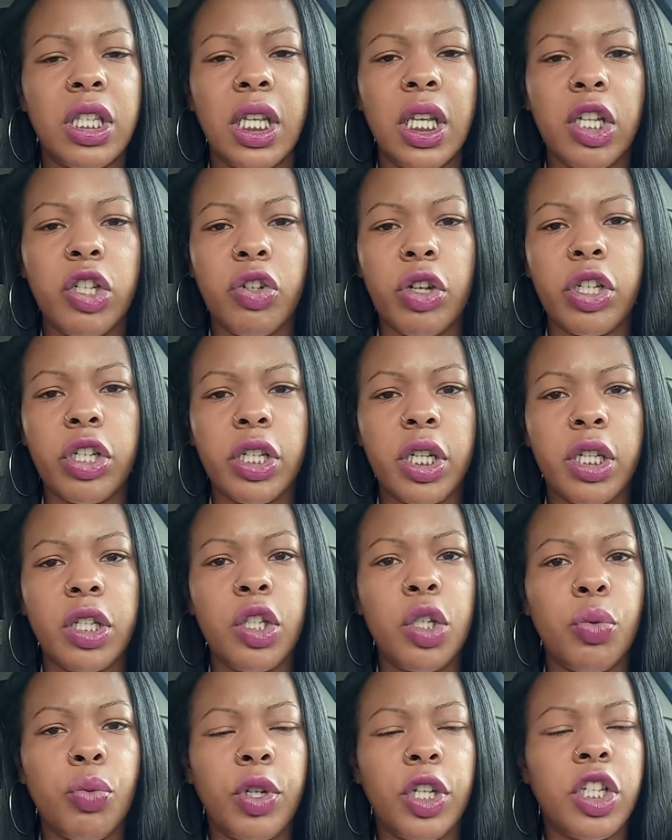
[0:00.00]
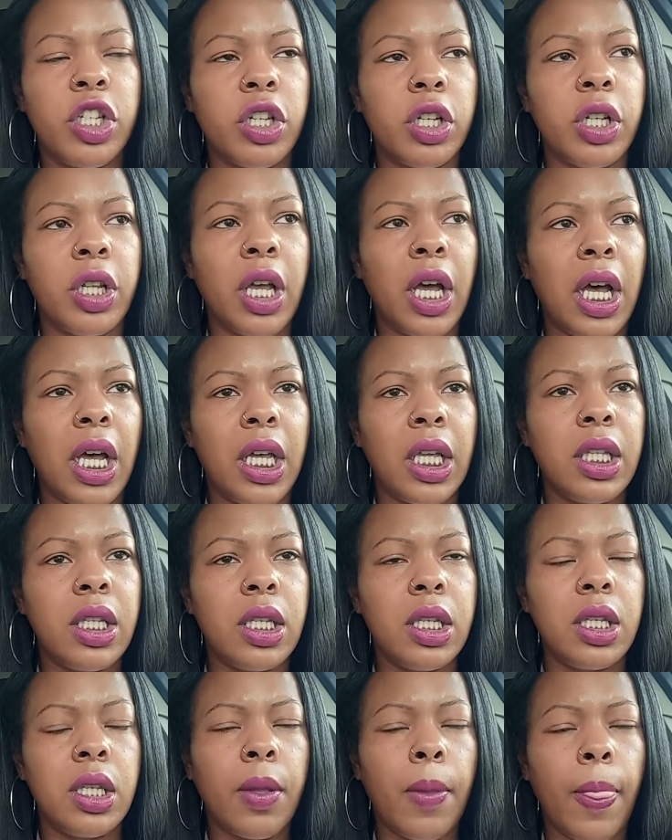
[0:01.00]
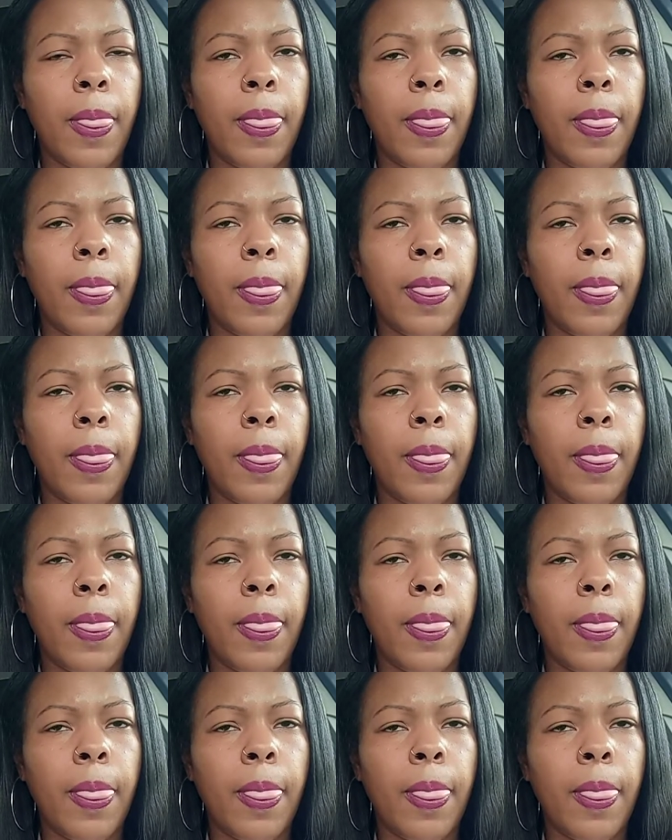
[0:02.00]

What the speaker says: it. Trust your intuition, guys.